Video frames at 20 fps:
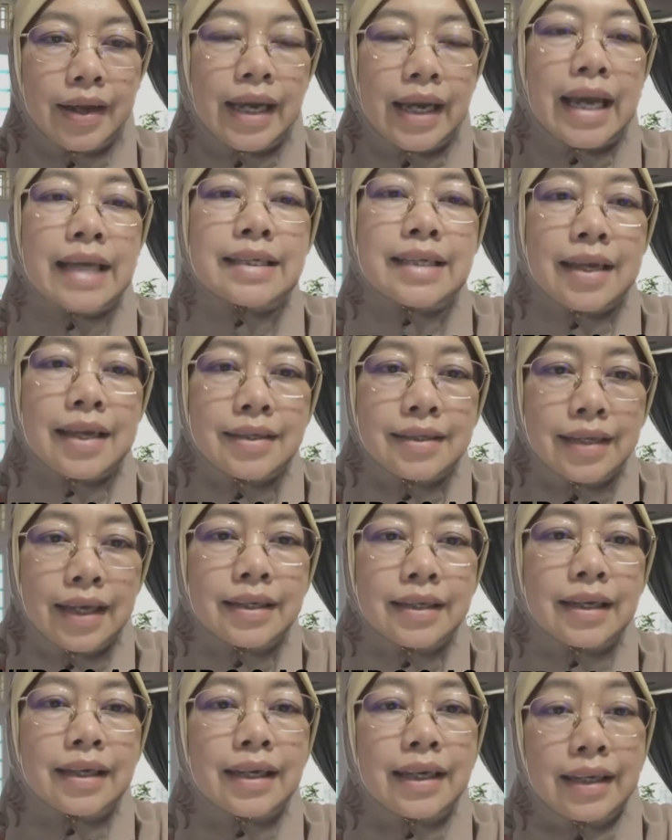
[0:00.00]
As I
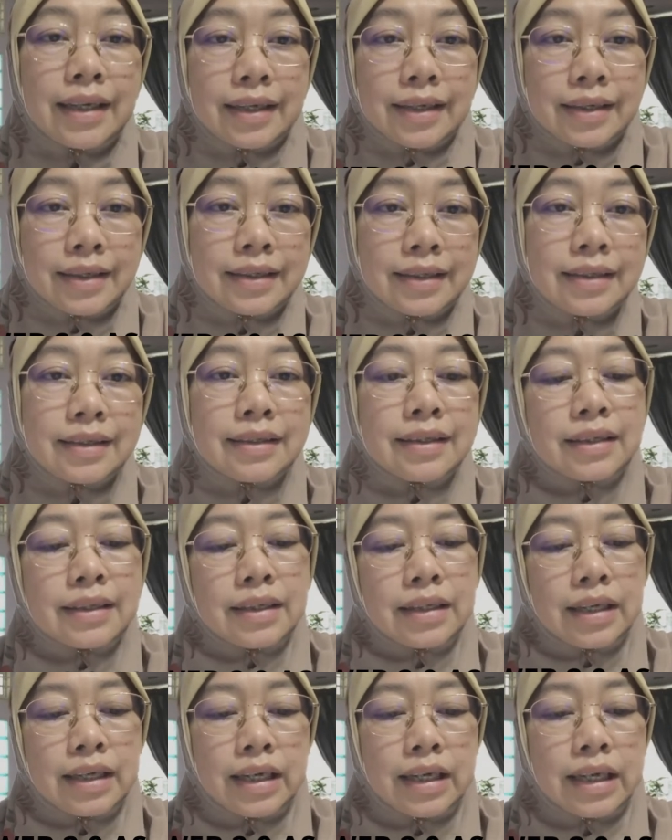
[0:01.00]
said earlier,
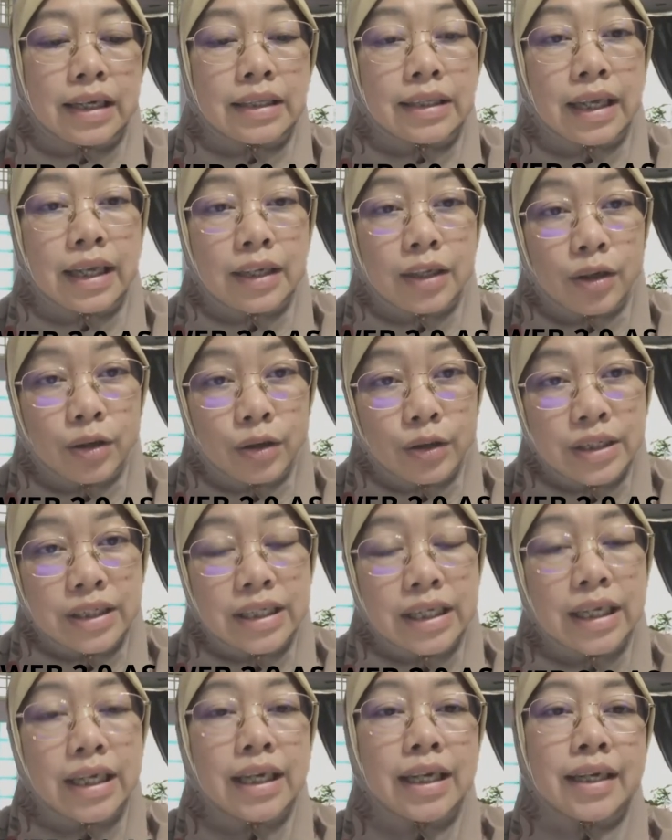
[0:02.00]

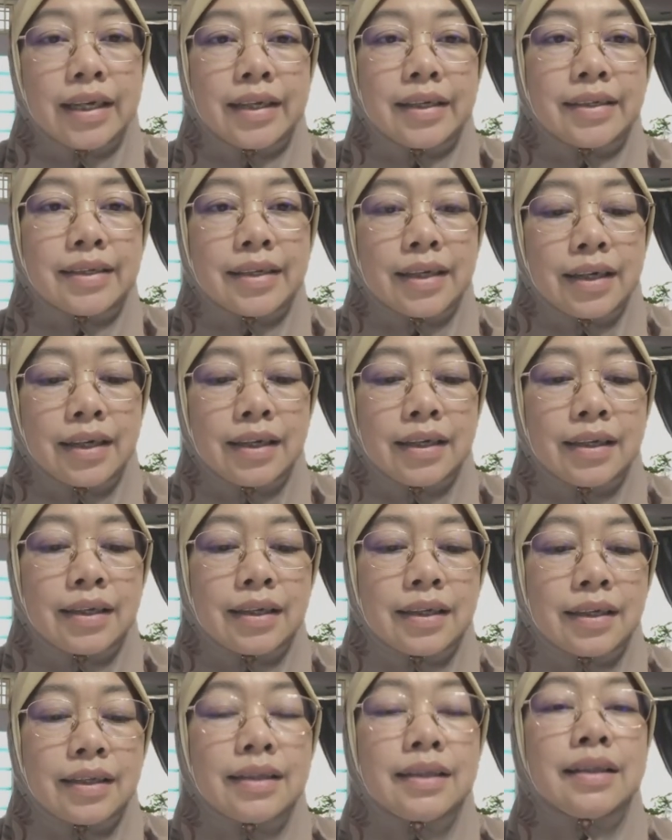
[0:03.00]
technology is a
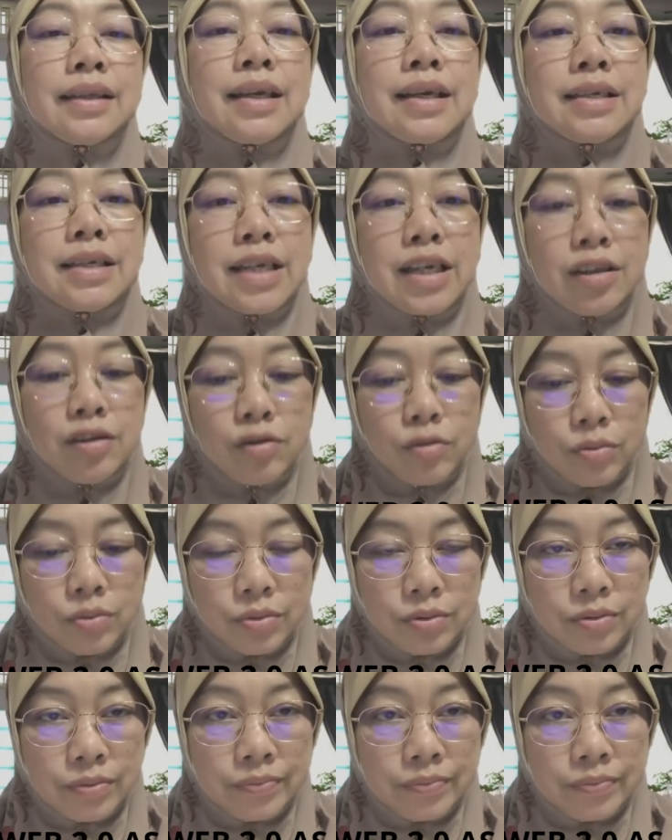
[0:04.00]
teaching tool.